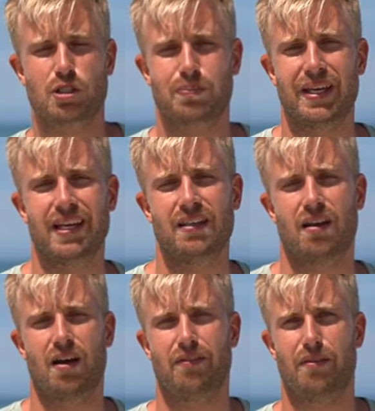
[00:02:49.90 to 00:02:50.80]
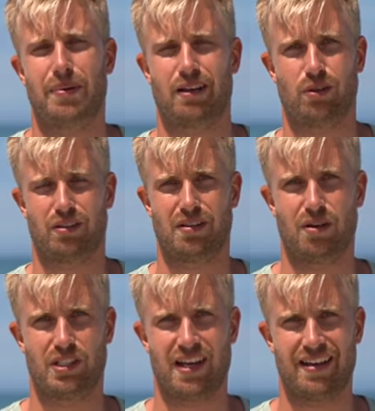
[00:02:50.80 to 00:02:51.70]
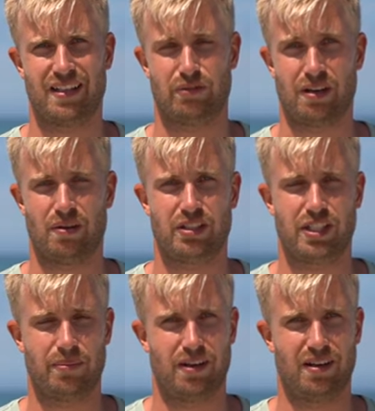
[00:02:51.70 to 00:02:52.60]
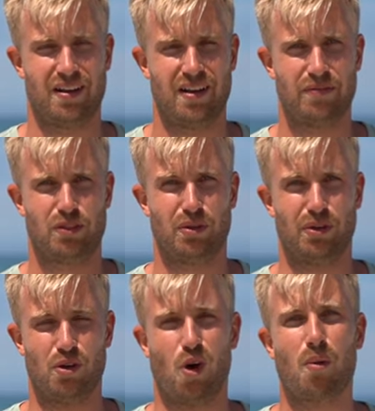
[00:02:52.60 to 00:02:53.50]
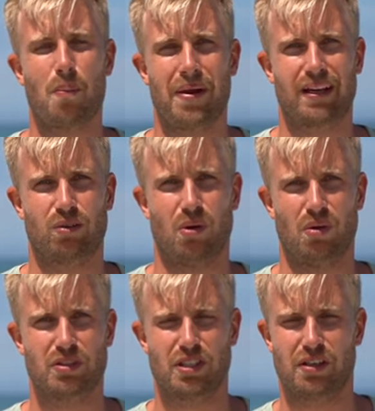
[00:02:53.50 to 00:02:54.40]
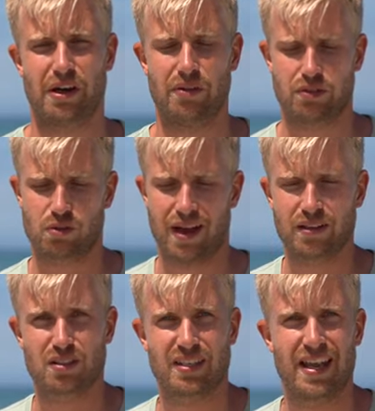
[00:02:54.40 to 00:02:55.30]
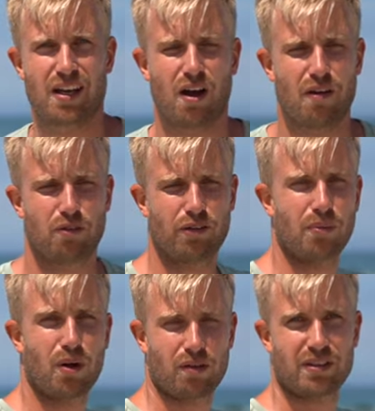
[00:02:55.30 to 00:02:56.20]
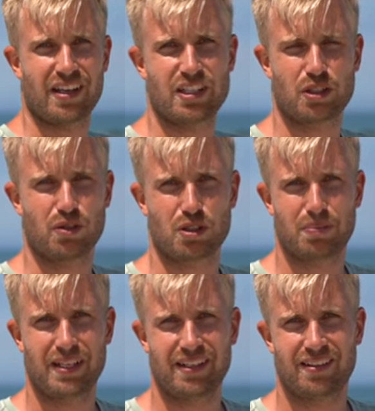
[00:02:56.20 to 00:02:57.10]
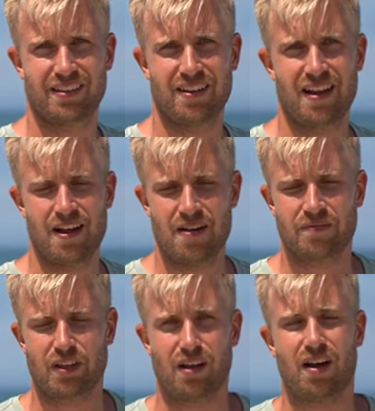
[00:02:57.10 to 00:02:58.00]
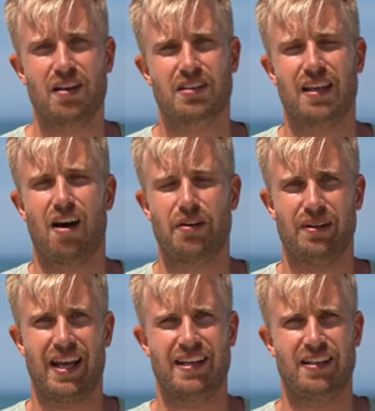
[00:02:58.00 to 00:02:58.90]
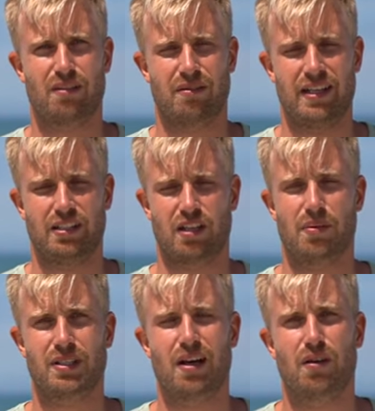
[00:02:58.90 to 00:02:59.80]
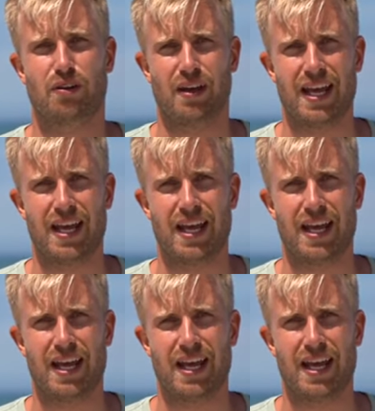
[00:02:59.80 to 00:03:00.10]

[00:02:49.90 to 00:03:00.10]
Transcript: speed of a back roll to toe side is very similar to a normal back roll. So don't try to take off with more rotational speed. The last 180 degrees comes out of your